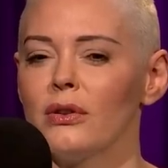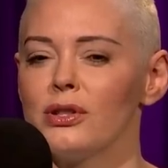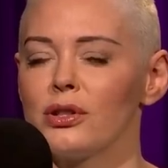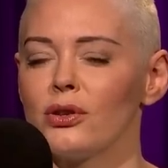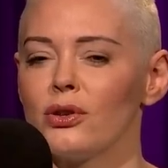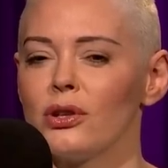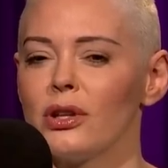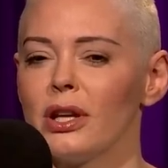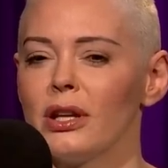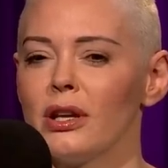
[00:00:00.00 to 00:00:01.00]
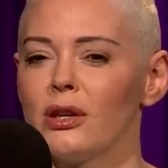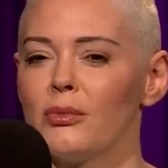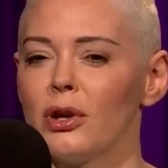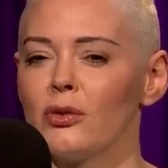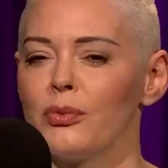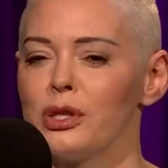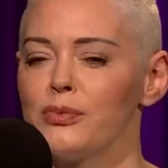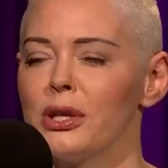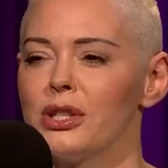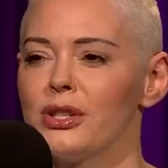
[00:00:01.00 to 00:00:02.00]
it's a girl in India in the middle of my
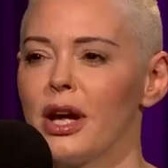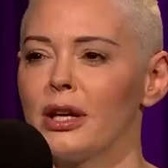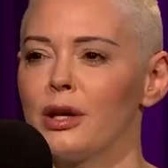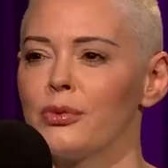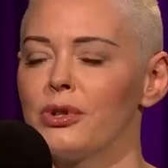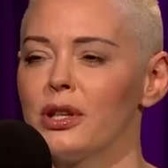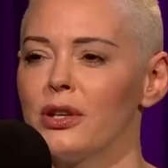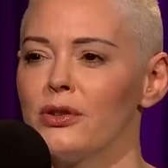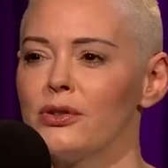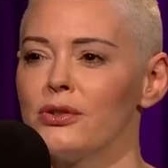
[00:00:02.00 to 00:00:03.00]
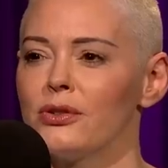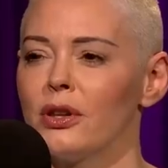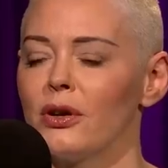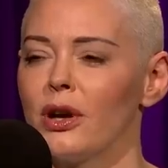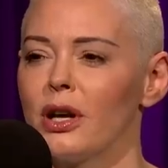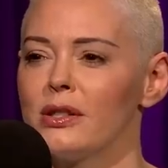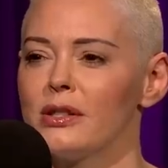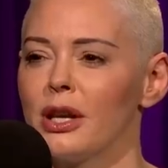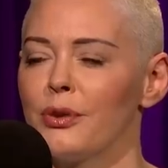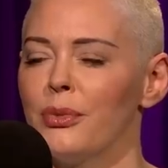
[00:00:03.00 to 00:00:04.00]
speech standing up with tears in her eyes
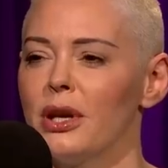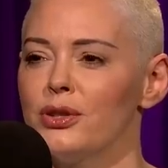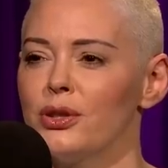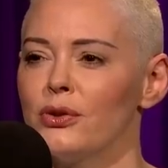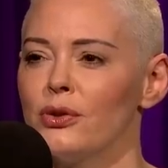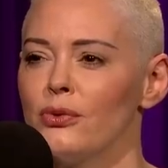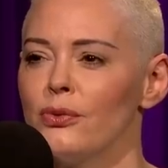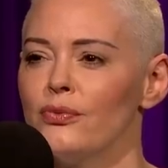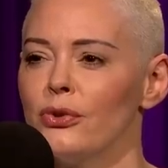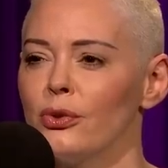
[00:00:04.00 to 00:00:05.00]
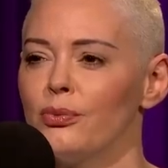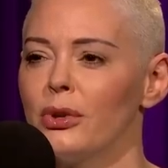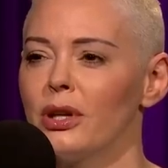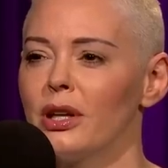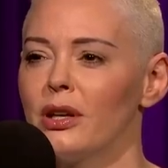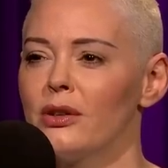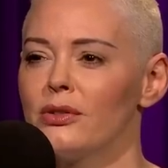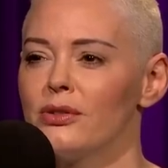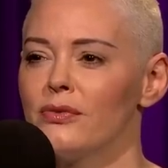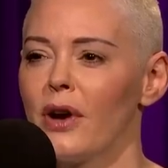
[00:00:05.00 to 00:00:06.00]
saying me too in a room full of
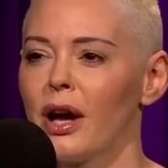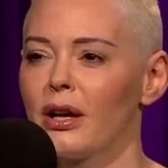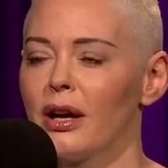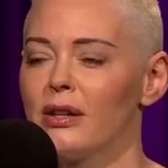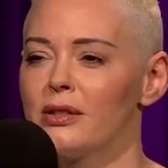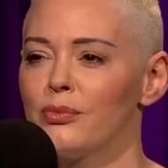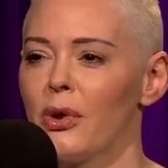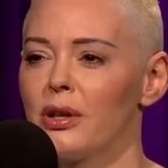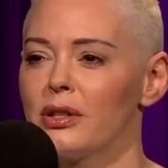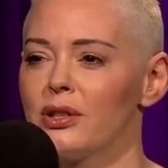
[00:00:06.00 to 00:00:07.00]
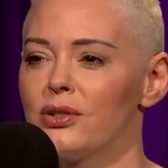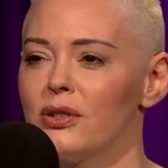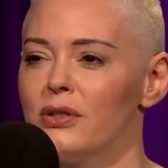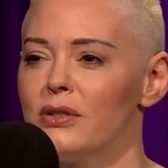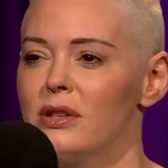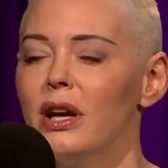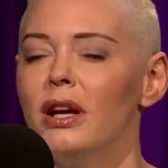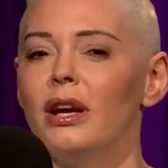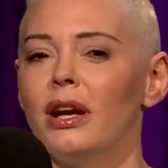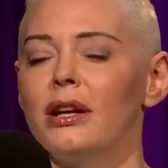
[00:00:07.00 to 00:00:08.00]
billionaires and fat cats and politicians.
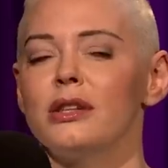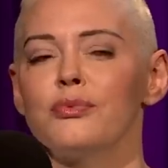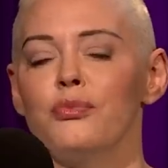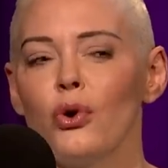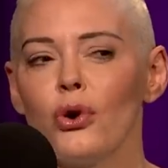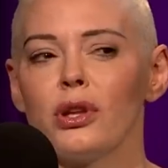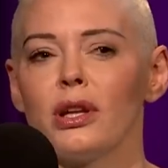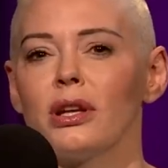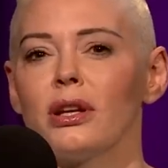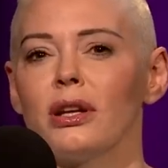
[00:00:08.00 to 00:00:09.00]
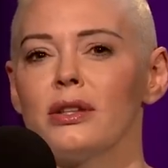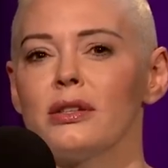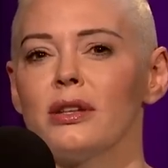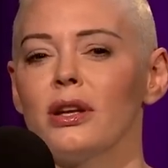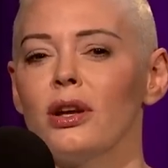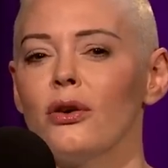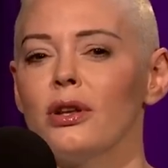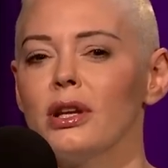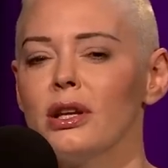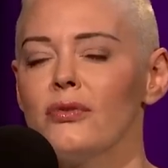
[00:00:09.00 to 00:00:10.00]
And it's more than it's, you know,
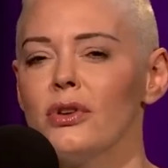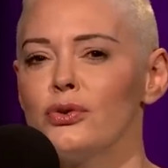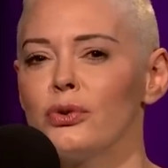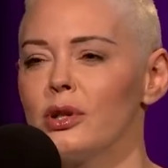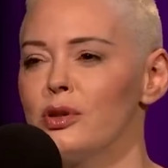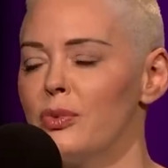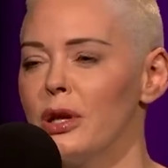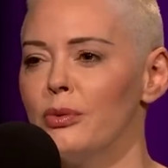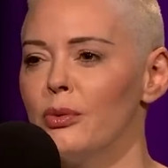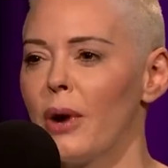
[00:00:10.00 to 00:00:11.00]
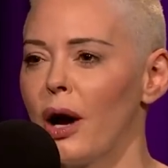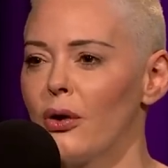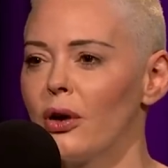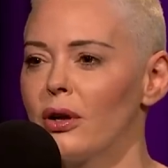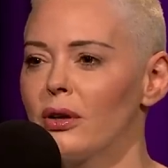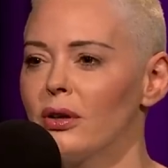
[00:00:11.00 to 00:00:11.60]
and the individual is people power.